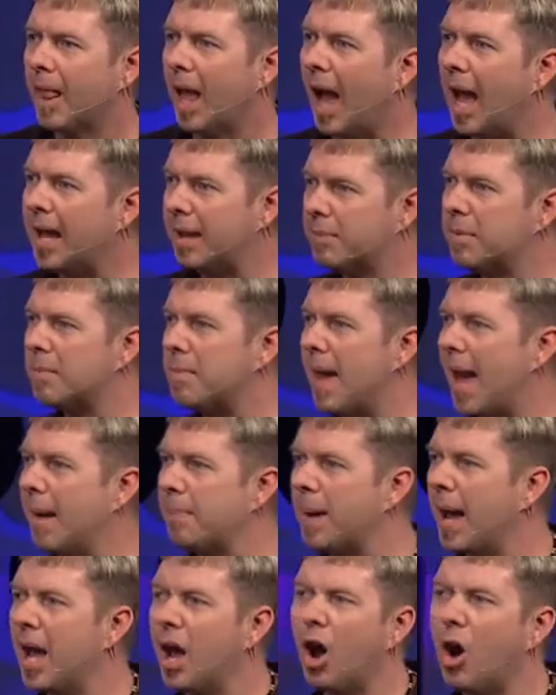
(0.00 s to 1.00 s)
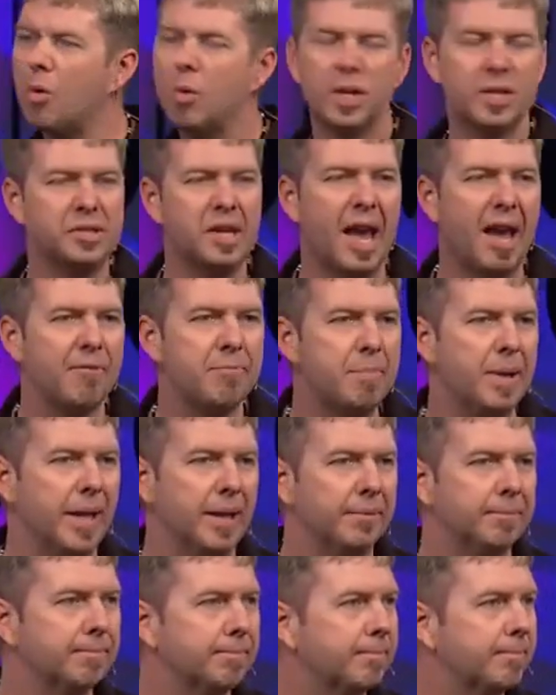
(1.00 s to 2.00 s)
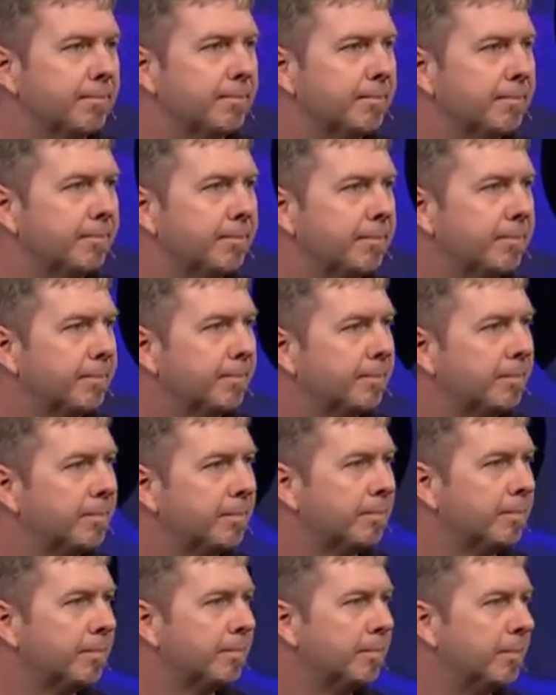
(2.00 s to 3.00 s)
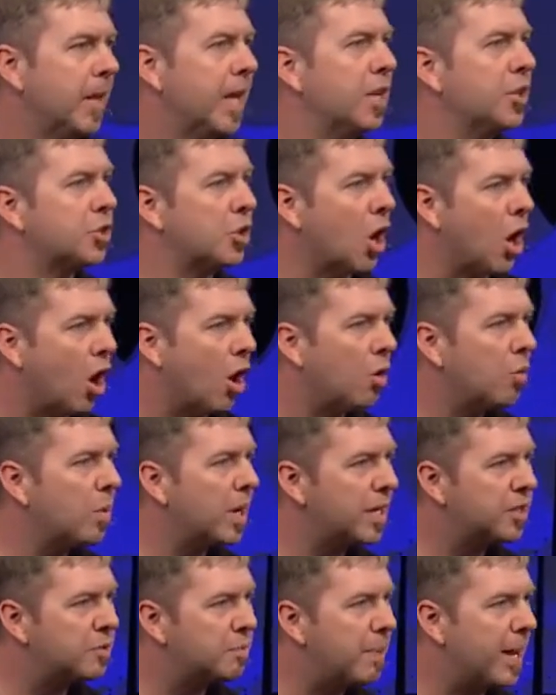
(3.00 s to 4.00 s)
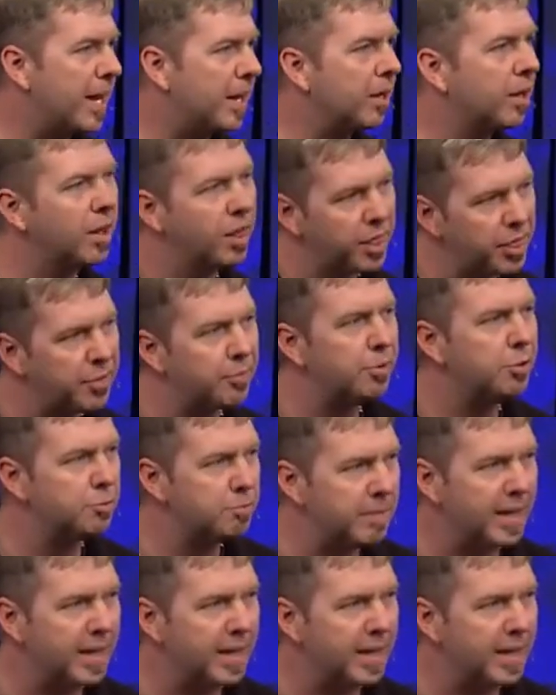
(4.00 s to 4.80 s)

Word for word: I am the map. I always have been. It has always been through